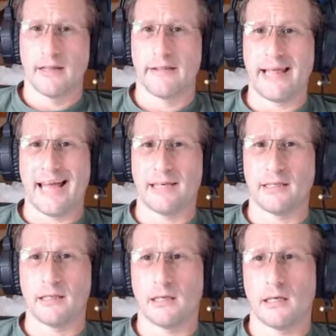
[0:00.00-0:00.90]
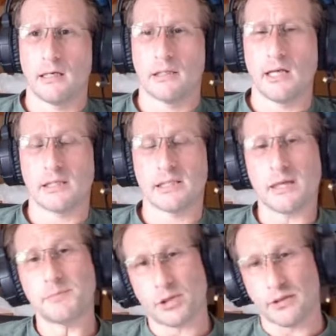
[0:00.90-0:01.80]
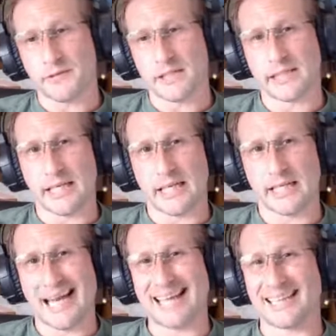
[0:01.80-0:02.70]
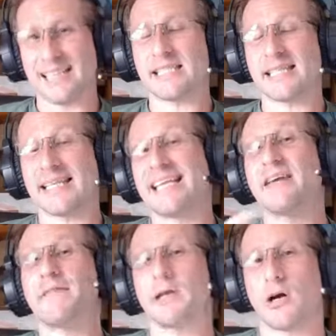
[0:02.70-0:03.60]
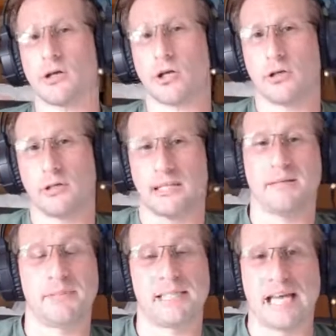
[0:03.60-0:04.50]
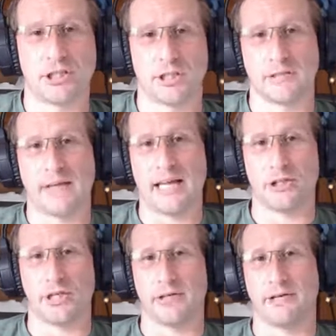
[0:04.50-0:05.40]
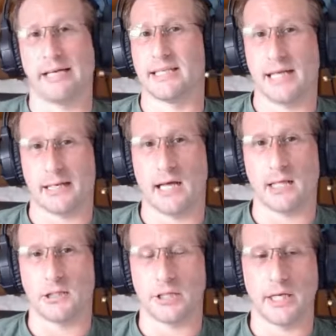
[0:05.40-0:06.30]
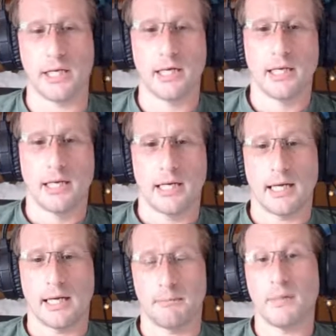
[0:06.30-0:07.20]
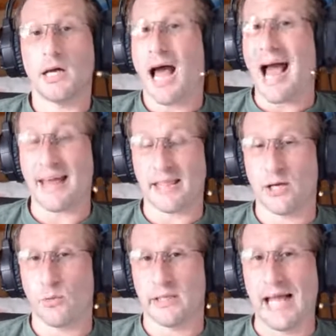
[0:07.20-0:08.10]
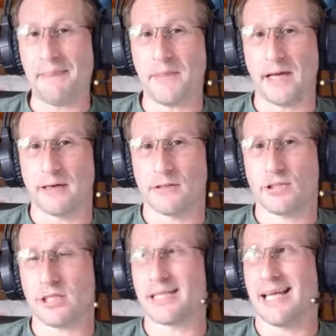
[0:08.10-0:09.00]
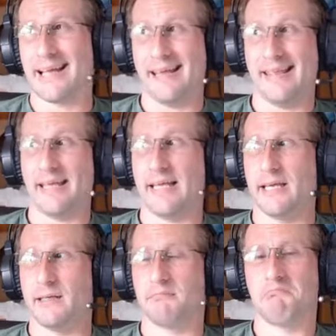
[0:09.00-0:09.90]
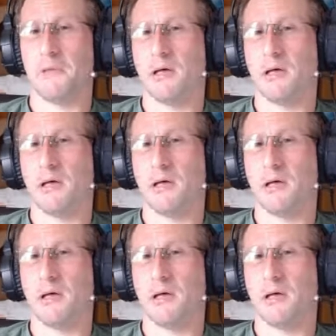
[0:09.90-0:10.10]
than subsurface cities, at least given our current limitations of engineering and technology. I think we'll get there, just like I think in